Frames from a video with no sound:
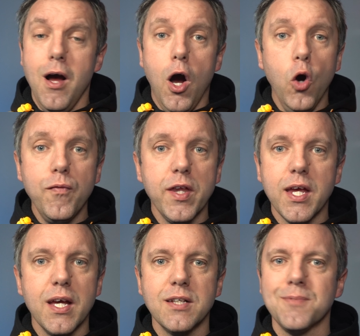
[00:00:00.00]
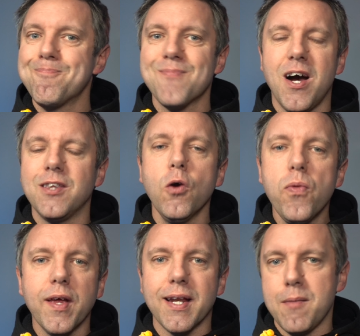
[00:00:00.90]
Over the years, I don't
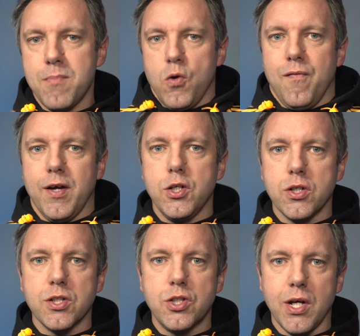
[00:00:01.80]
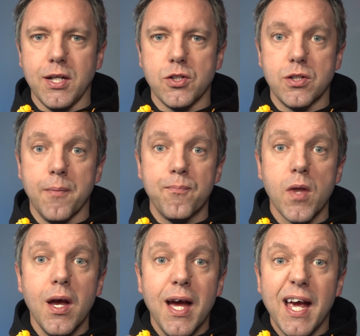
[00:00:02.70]
think that motivation has changed.
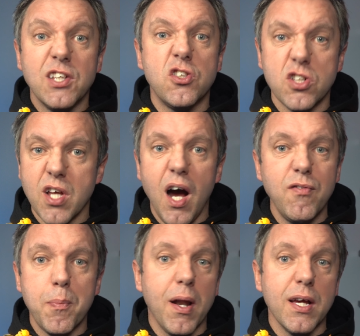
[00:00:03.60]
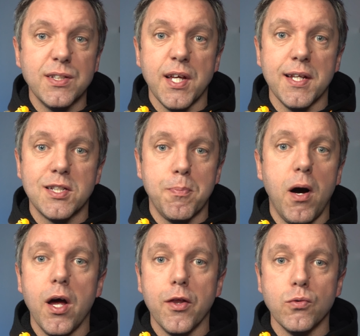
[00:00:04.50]
It's just other players that
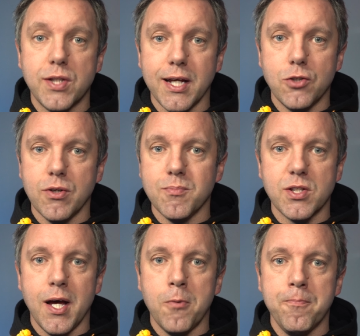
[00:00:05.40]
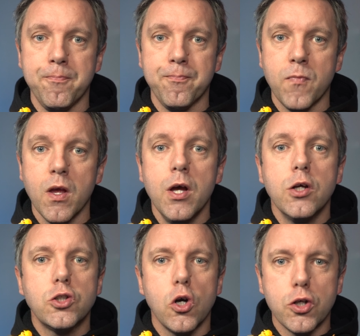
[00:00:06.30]
inspire those daydreams now.
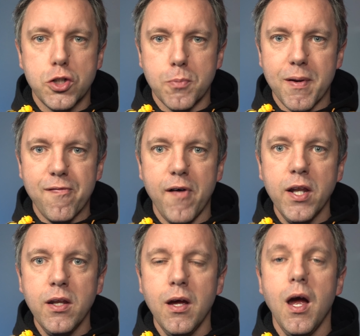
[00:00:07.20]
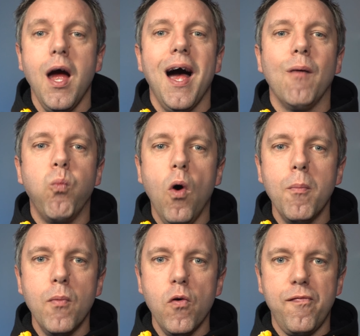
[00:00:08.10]
Soccer should be fun, and what
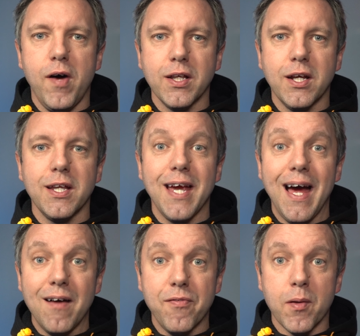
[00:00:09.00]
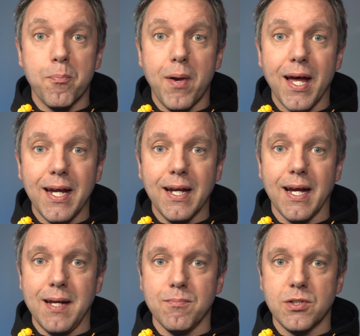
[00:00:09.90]
more fun can you have than playing
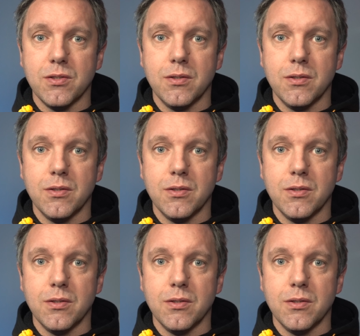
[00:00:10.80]
games?